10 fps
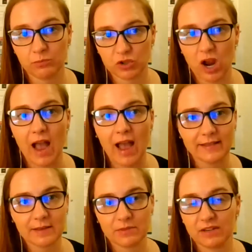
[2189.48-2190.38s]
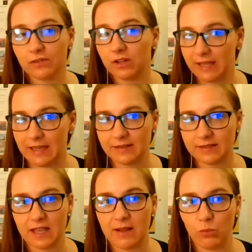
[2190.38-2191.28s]
try some different things
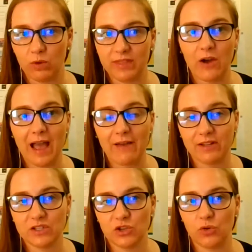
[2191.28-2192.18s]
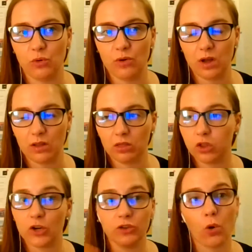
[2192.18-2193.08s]
without having to
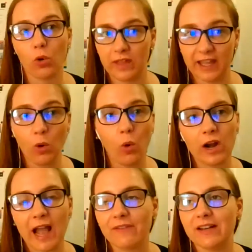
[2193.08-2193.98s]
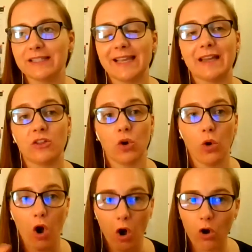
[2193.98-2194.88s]
learn the whole thing or having to take on
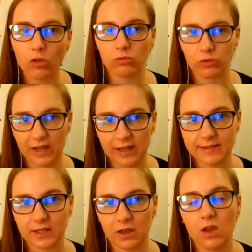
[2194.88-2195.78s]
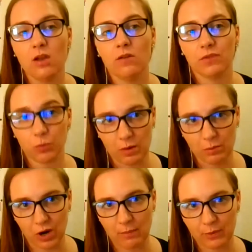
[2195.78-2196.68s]
all the risk for one
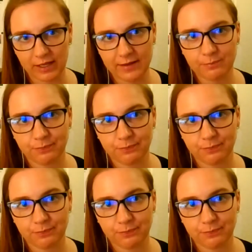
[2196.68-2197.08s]
property.